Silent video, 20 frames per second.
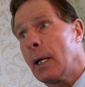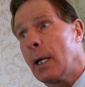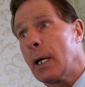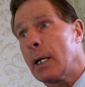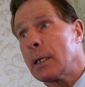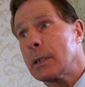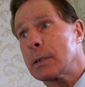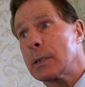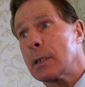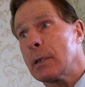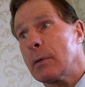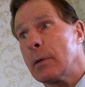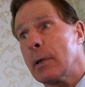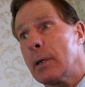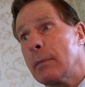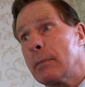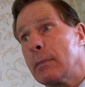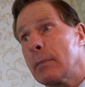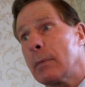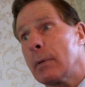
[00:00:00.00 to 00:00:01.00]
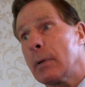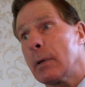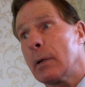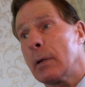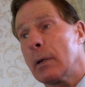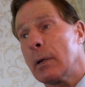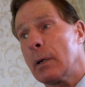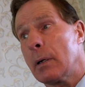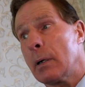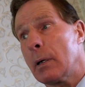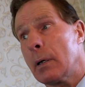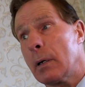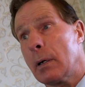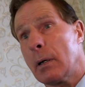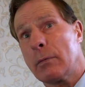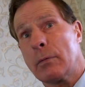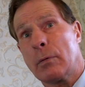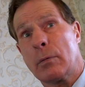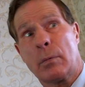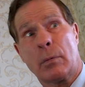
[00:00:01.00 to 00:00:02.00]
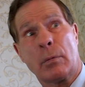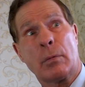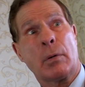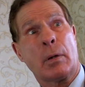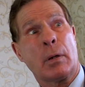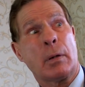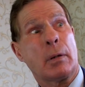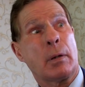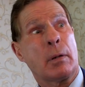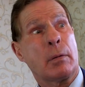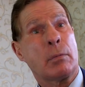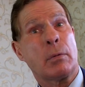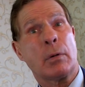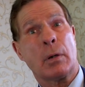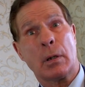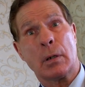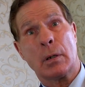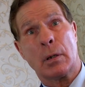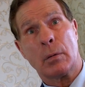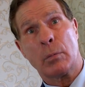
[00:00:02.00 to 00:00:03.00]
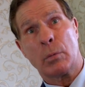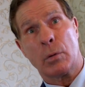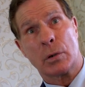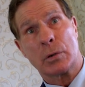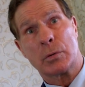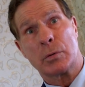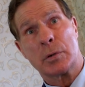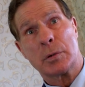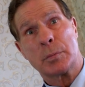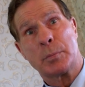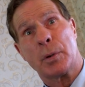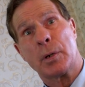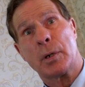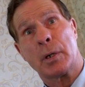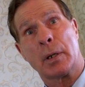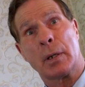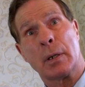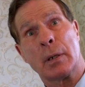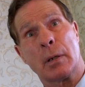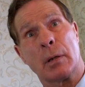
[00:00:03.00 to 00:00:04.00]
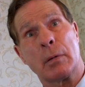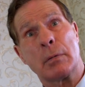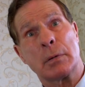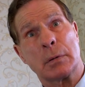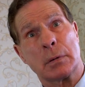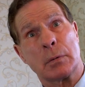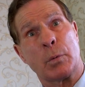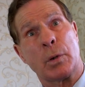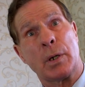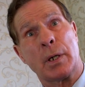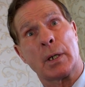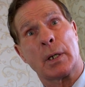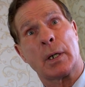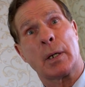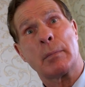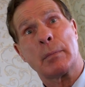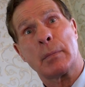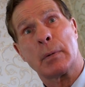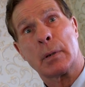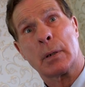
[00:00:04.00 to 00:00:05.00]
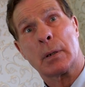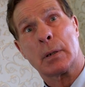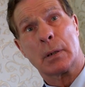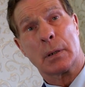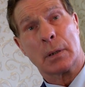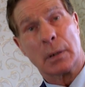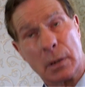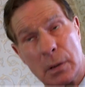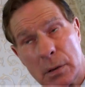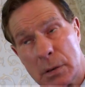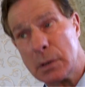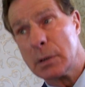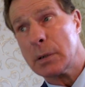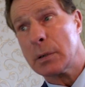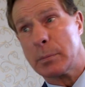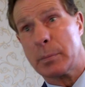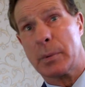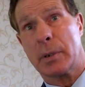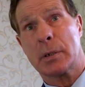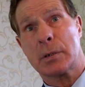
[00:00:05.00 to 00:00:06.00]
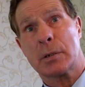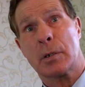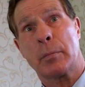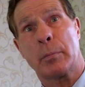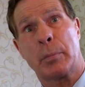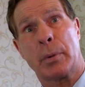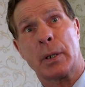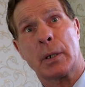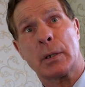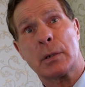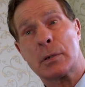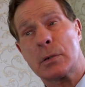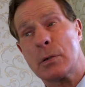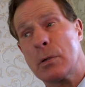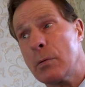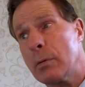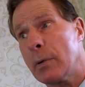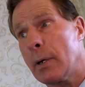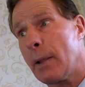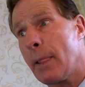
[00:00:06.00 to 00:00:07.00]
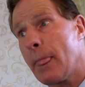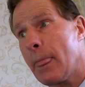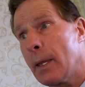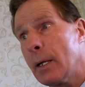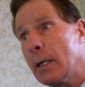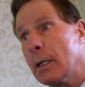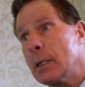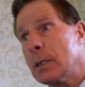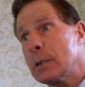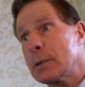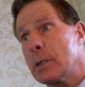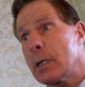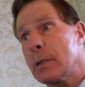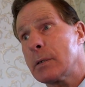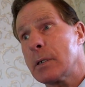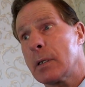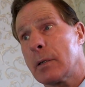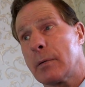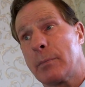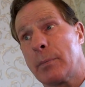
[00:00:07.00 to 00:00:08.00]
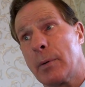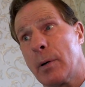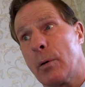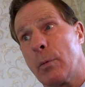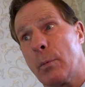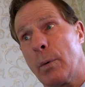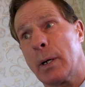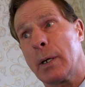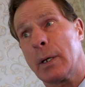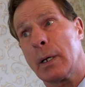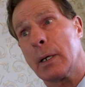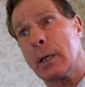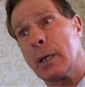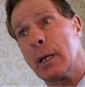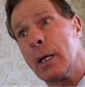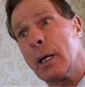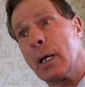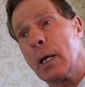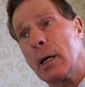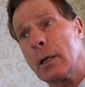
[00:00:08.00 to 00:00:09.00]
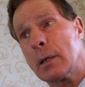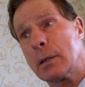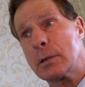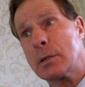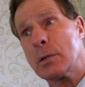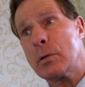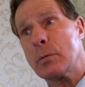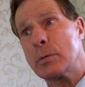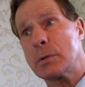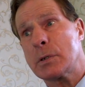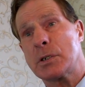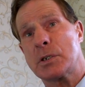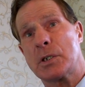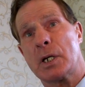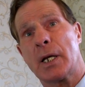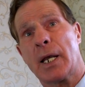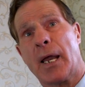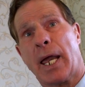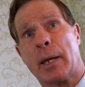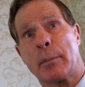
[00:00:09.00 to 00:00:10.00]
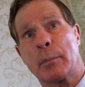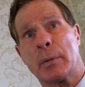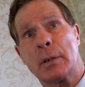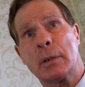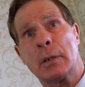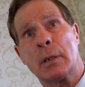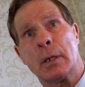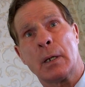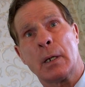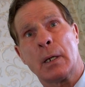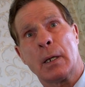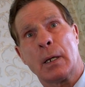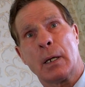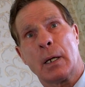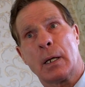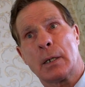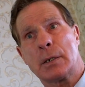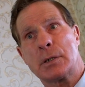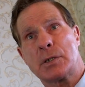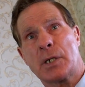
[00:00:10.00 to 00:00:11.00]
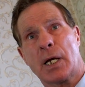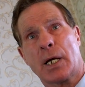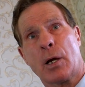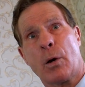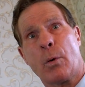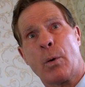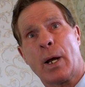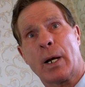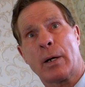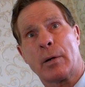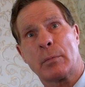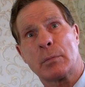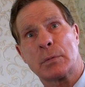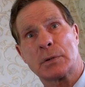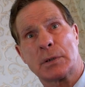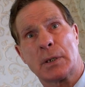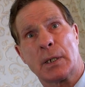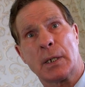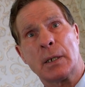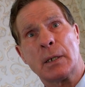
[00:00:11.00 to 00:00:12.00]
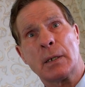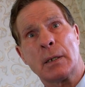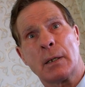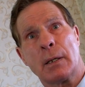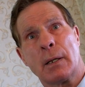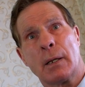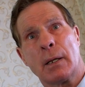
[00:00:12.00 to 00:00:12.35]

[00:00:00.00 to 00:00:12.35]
And so I thought, all right, I worked to his body, you know, weaken him, because being so big and tall. And so that's it, the bell went, and until it was a Jim Ackman, and Jack O'Halloran was there